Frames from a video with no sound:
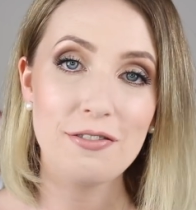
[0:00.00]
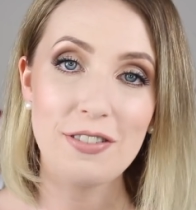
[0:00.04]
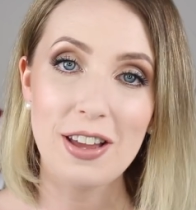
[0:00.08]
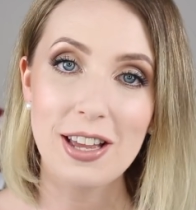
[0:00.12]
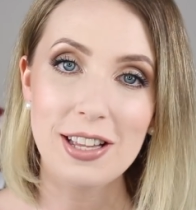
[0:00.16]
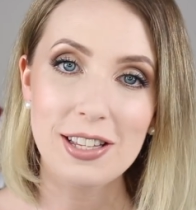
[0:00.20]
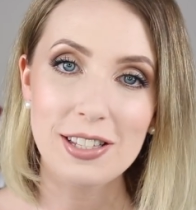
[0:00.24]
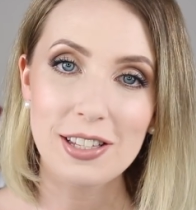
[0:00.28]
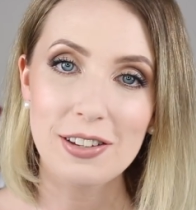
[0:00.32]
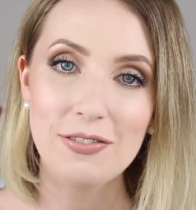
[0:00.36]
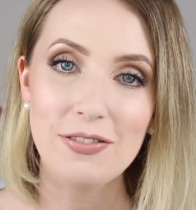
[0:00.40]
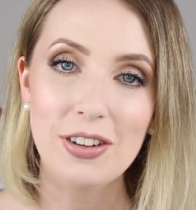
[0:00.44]

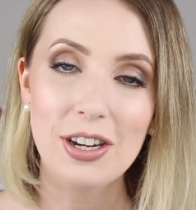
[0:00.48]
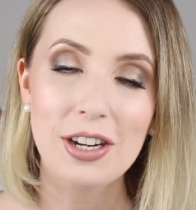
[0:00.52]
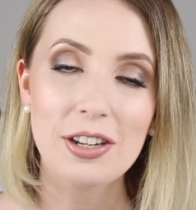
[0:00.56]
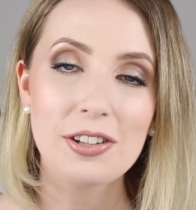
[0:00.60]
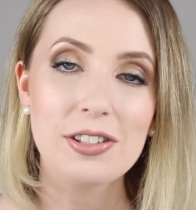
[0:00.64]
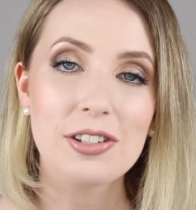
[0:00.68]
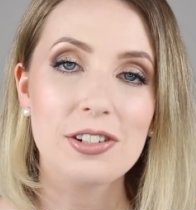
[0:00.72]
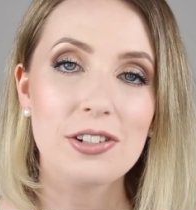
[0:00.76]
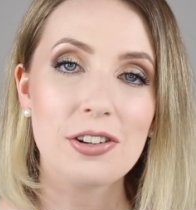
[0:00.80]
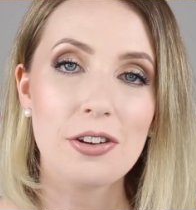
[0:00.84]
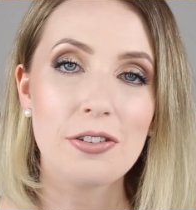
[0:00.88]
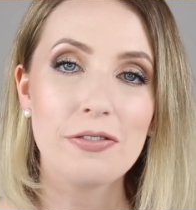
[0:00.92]
fair skin
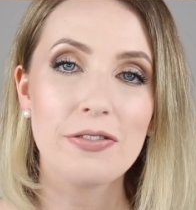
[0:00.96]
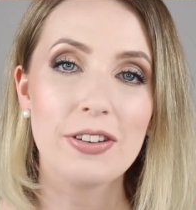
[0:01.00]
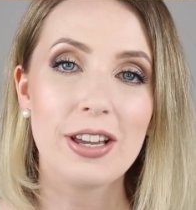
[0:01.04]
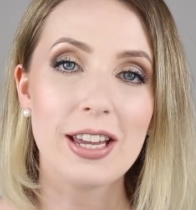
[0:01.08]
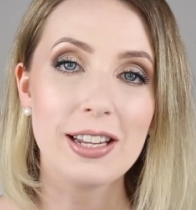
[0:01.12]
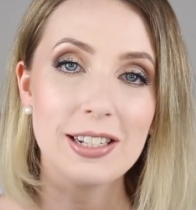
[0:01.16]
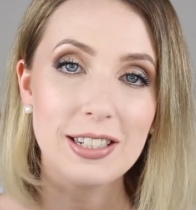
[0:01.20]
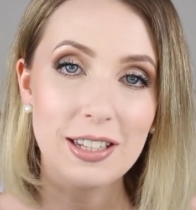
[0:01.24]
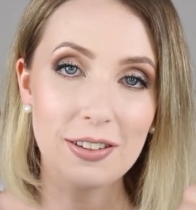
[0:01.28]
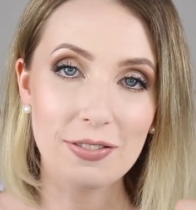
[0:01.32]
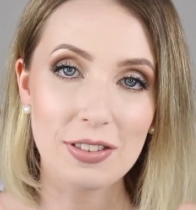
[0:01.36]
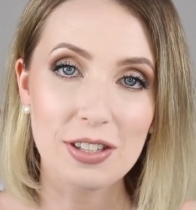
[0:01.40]
videos, and don't
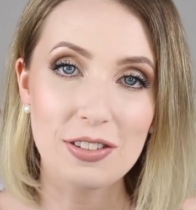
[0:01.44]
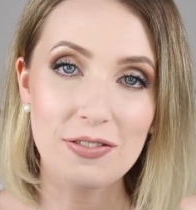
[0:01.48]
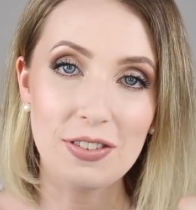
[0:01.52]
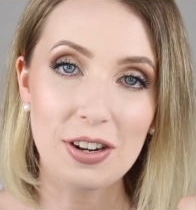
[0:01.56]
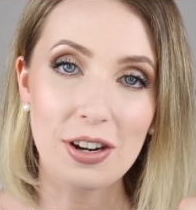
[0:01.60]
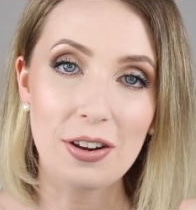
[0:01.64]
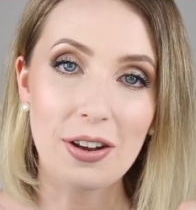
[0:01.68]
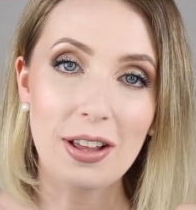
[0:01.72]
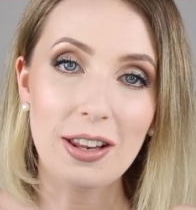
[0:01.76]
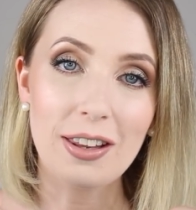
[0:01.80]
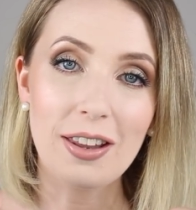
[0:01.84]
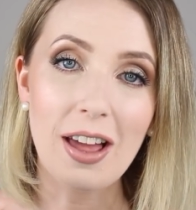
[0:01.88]
forget to give this
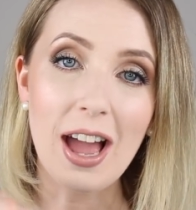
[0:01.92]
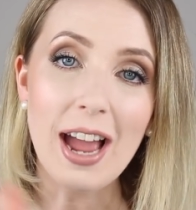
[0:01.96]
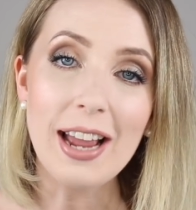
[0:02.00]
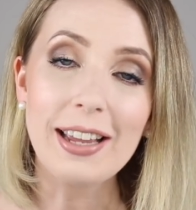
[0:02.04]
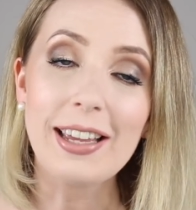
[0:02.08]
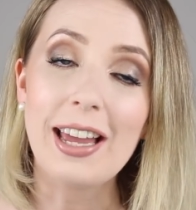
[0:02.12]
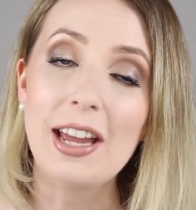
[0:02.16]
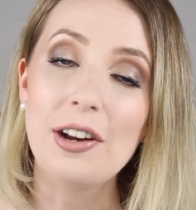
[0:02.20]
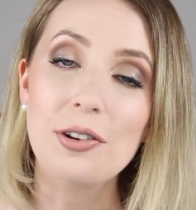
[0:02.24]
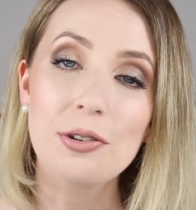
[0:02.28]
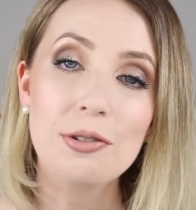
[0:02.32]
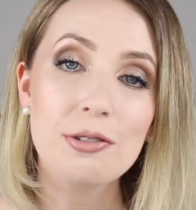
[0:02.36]
video a
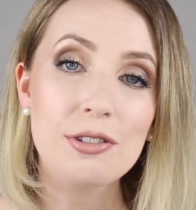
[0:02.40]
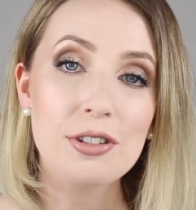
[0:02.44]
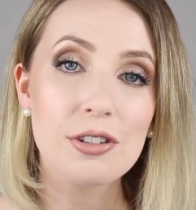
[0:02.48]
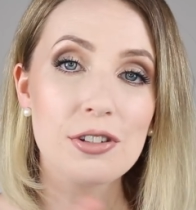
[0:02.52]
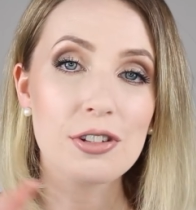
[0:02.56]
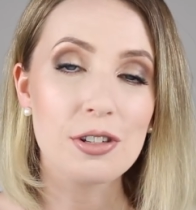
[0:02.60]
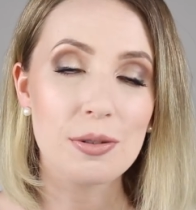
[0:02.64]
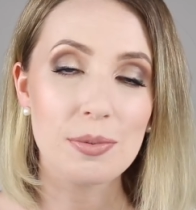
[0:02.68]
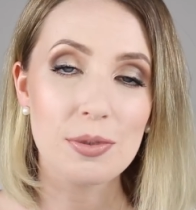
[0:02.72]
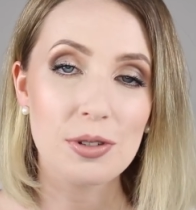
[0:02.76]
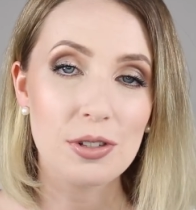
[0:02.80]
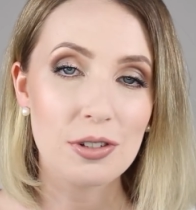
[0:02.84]
like and
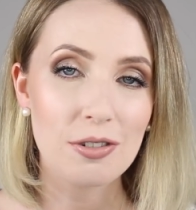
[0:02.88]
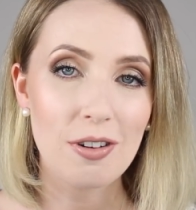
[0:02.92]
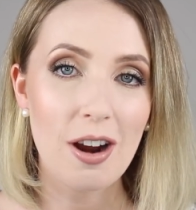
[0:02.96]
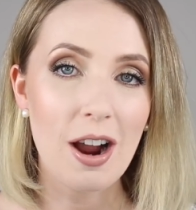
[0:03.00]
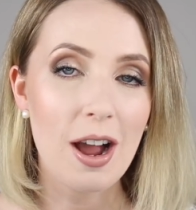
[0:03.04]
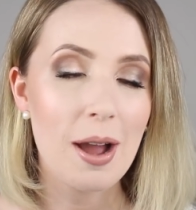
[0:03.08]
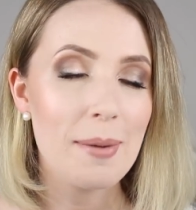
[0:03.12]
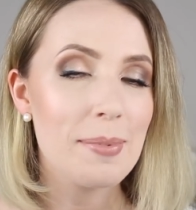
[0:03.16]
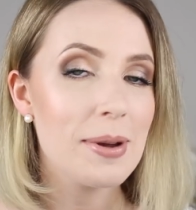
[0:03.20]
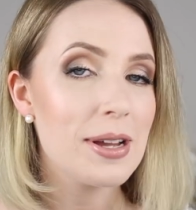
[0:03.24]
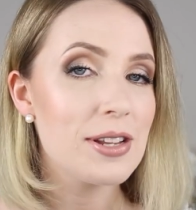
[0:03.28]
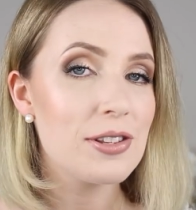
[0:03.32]
also
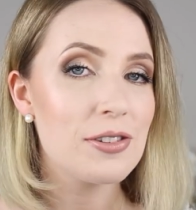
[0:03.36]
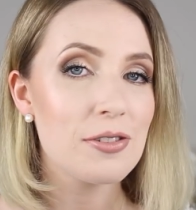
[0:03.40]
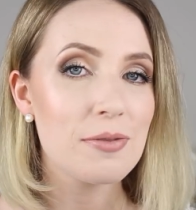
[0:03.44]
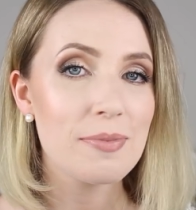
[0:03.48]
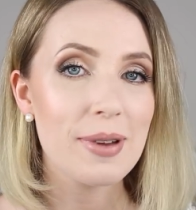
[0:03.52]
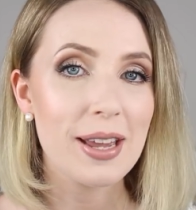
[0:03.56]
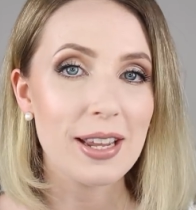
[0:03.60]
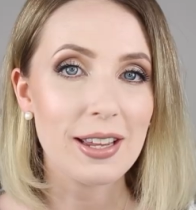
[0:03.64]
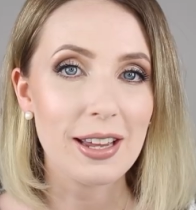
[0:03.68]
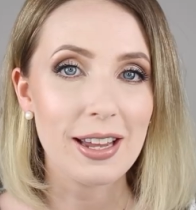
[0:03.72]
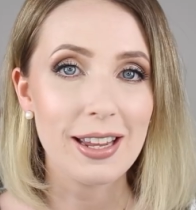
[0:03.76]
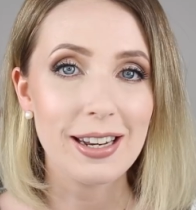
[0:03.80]
subscribe. I do
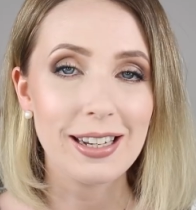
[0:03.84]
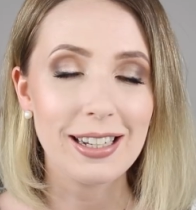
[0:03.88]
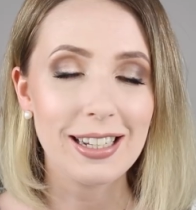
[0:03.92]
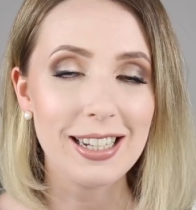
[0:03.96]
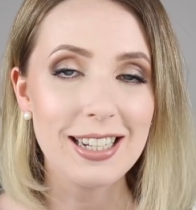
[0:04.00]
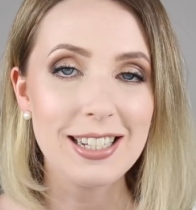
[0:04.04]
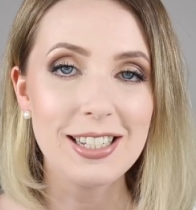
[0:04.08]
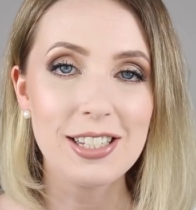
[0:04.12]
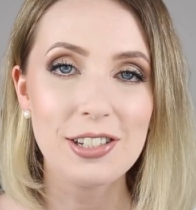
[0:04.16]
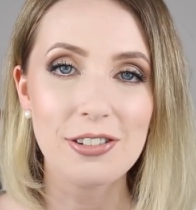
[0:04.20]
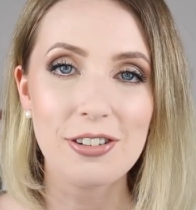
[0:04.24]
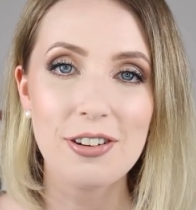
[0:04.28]
make at
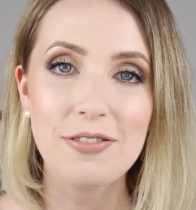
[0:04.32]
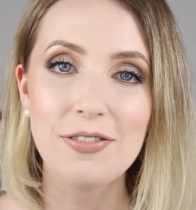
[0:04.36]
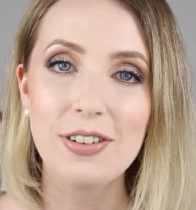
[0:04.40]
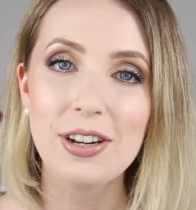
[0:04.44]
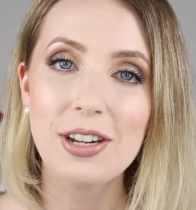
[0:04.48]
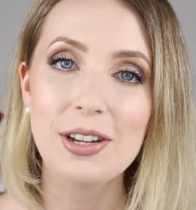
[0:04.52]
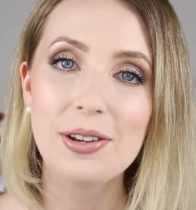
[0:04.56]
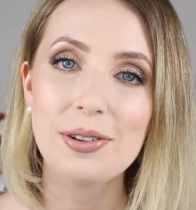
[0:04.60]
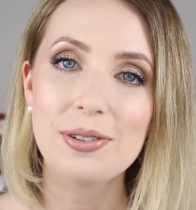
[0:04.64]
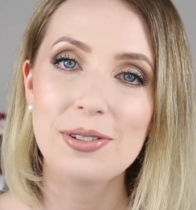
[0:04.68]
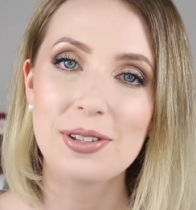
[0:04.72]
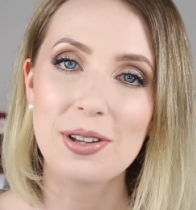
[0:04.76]
least three
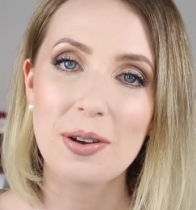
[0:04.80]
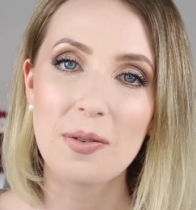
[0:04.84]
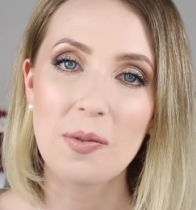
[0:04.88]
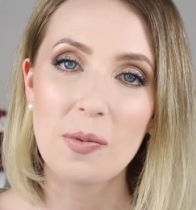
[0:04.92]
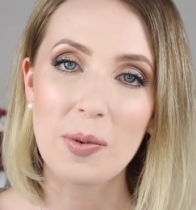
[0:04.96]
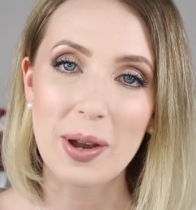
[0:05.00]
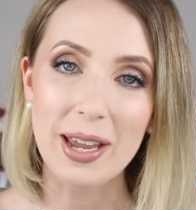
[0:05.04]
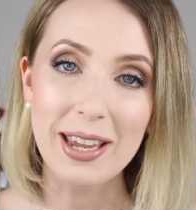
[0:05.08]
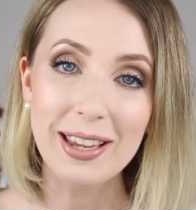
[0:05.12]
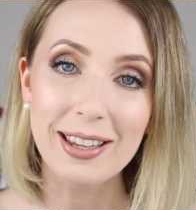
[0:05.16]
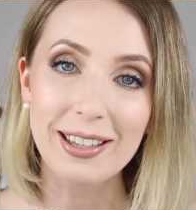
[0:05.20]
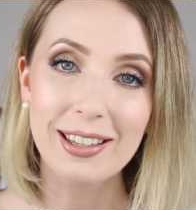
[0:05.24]
videos a
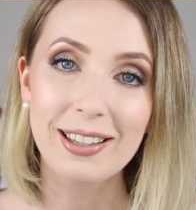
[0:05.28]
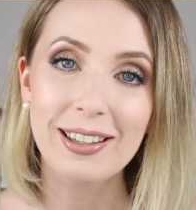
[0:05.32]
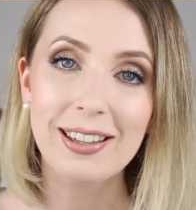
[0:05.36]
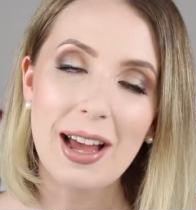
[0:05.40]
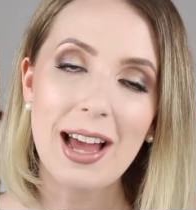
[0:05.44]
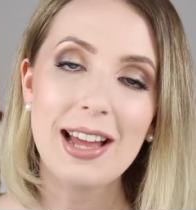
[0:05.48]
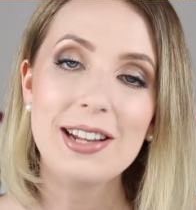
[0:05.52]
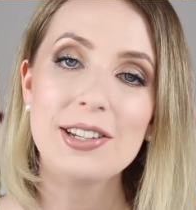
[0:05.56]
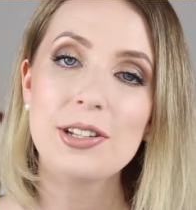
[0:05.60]
week.